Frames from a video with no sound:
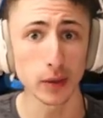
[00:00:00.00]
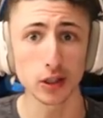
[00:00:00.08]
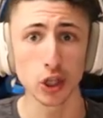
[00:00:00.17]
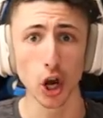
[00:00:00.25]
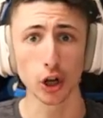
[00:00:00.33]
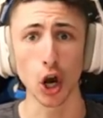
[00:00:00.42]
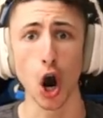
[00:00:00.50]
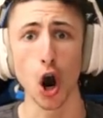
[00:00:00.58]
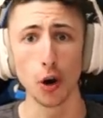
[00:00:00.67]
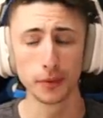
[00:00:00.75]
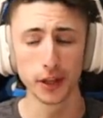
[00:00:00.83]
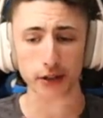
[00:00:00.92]
took
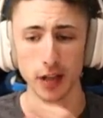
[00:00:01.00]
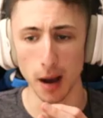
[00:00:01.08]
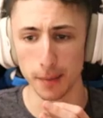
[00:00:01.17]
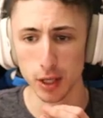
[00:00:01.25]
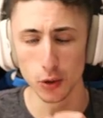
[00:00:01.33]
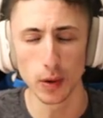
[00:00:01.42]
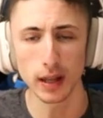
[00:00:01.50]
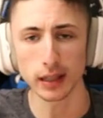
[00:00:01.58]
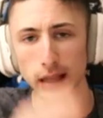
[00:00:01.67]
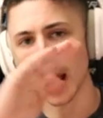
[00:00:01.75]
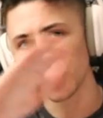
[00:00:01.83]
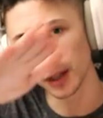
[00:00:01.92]
home the W when it
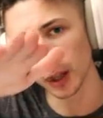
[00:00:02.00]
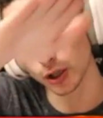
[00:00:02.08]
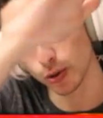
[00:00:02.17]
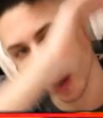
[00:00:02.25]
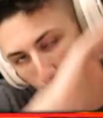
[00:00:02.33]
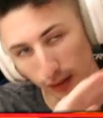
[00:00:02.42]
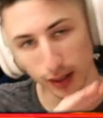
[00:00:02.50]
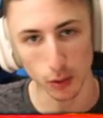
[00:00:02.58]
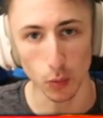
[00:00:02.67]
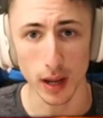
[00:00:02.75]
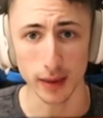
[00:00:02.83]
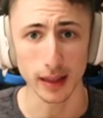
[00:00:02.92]
came to the Cringley
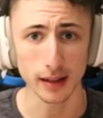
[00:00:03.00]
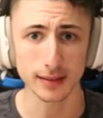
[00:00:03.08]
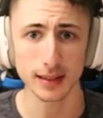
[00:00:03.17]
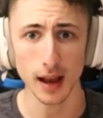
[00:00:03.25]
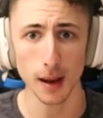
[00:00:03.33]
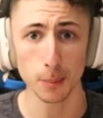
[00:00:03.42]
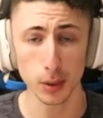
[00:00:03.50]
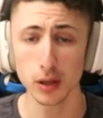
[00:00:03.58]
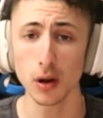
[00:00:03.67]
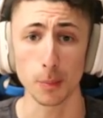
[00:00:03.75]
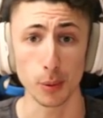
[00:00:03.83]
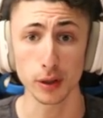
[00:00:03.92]
win. That's uh, pretty
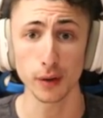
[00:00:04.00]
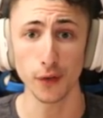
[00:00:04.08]
good, pretty good